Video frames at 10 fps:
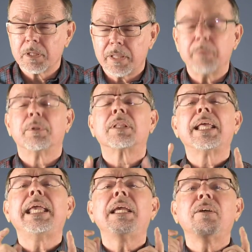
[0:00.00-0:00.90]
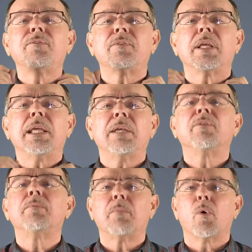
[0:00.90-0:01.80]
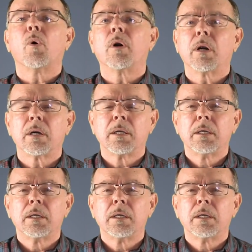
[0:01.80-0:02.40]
They believed even more.